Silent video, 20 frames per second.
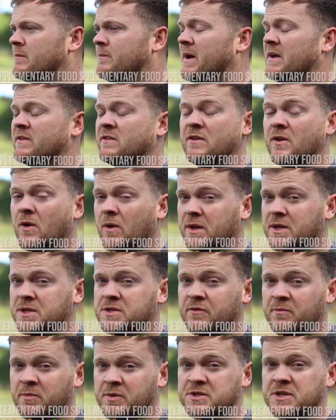better
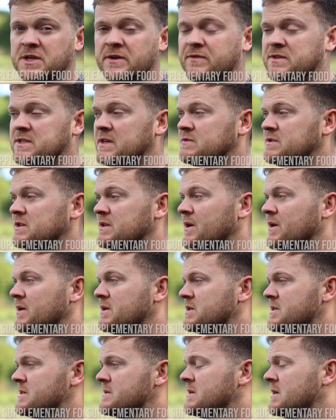knowledge of preservatives than
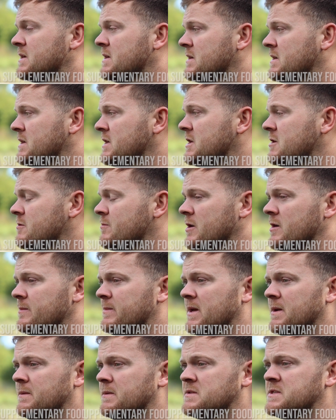I do, and you
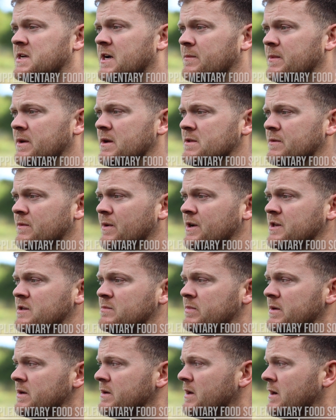might be able to tell me
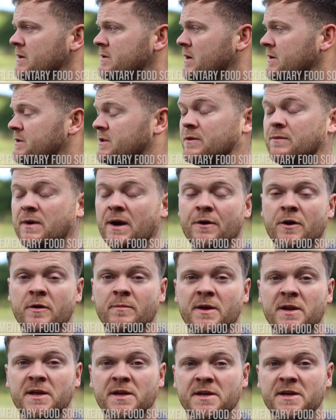otherwise. But I do
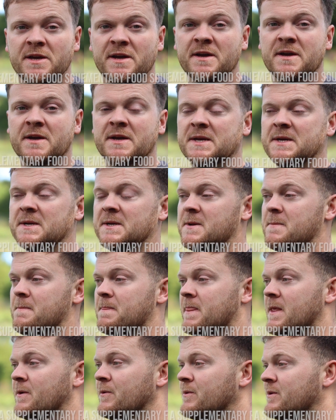welcome
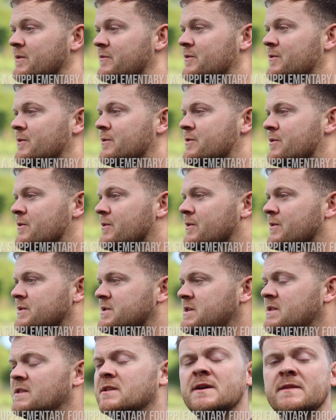all of your
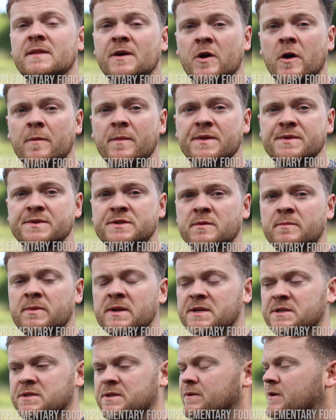thoughts in the comments, so
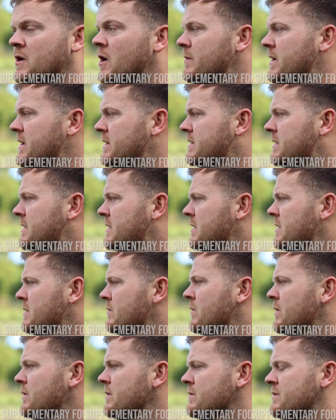please do comment
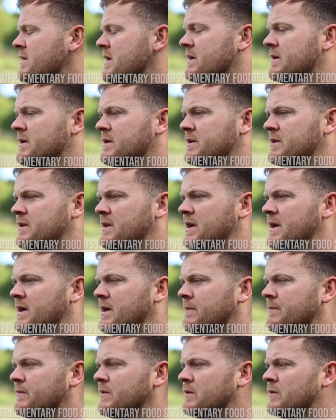what you think
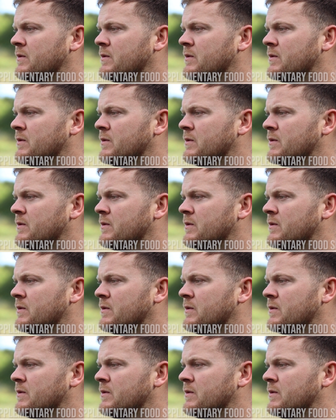and